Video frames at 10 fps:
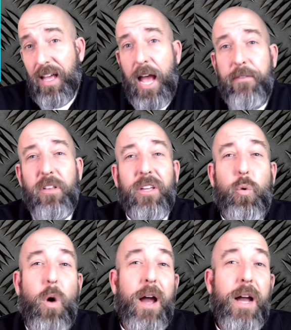I feel like
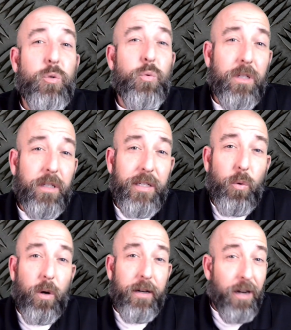Wyze really
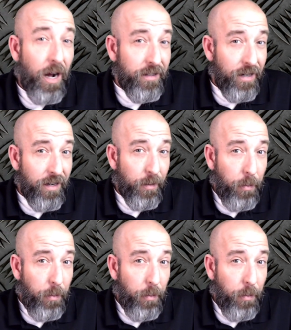knocked it out of the